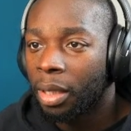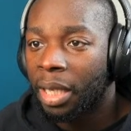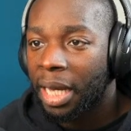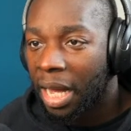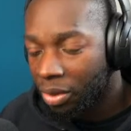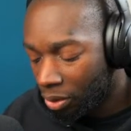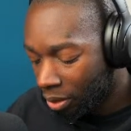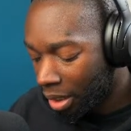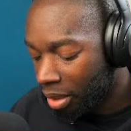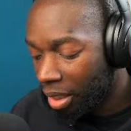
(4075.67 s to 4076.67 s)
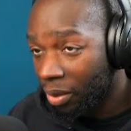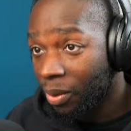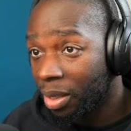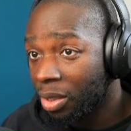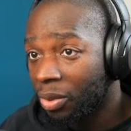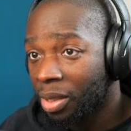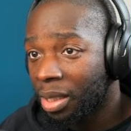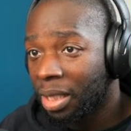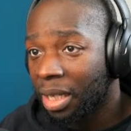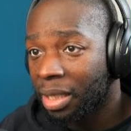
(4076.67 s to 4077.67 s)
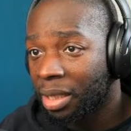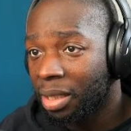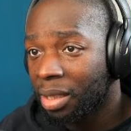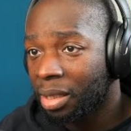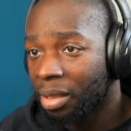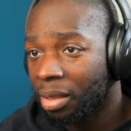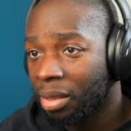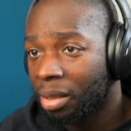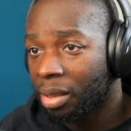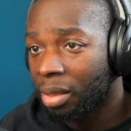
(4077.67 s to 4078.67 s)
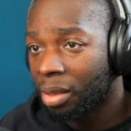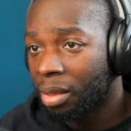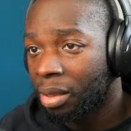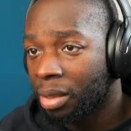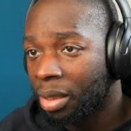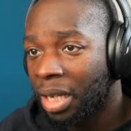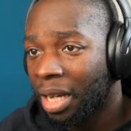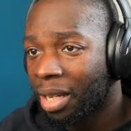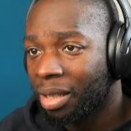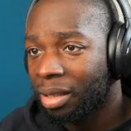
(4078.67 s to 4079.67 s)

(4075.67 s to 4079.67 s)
do you do that thing where you do, is it TS check?